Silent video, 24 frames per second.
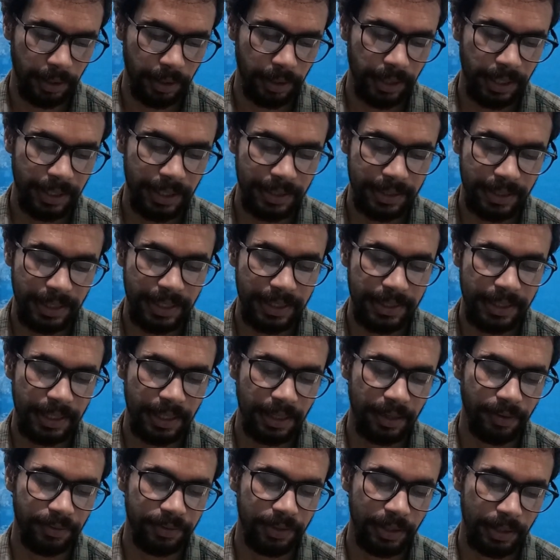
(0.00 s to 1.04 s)
It is easy
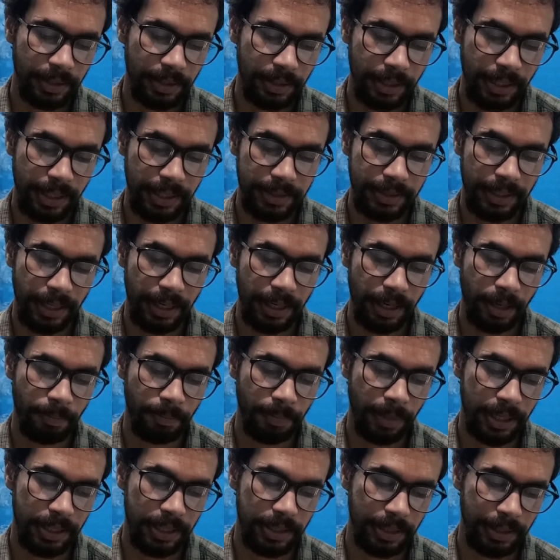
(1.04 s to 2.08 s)
enough, he said
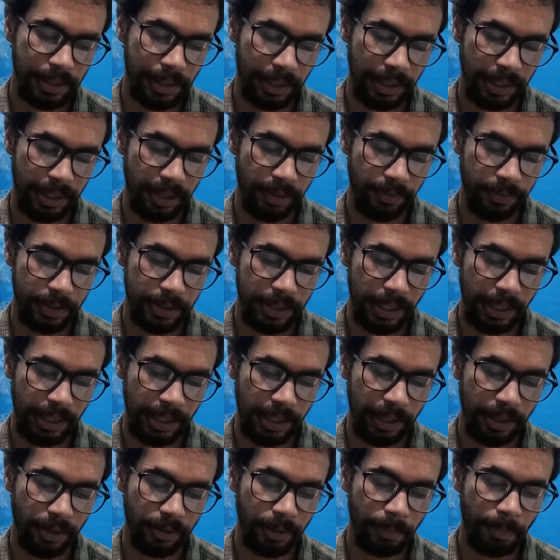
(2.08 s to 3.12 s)
impatiently. He was
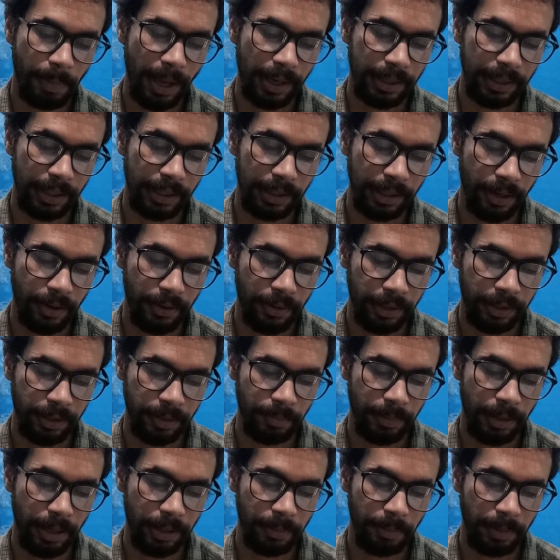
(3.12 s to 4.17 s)
taking out the packing now, and the
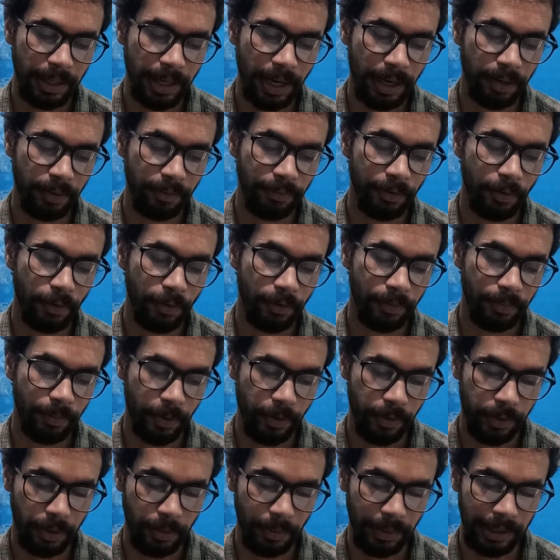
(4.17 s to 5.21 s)
blood began to flow
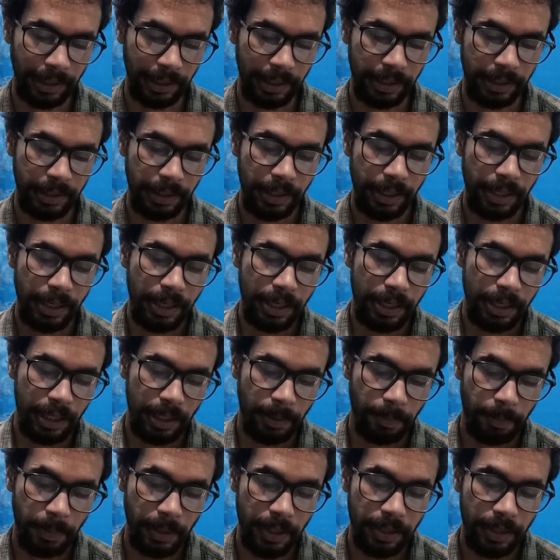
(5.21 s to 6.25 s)
more quickly. He
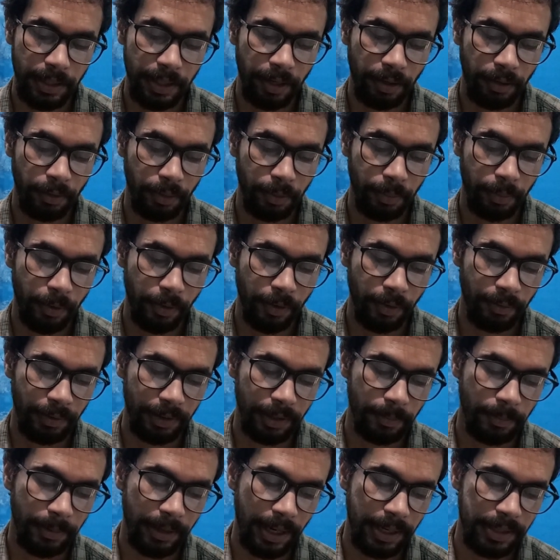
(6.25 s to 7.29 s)
peered into the wound with
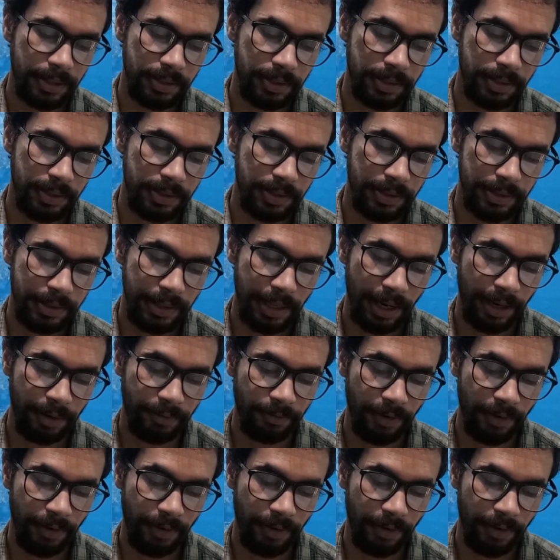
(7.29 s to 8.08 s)
the bright surgeon's light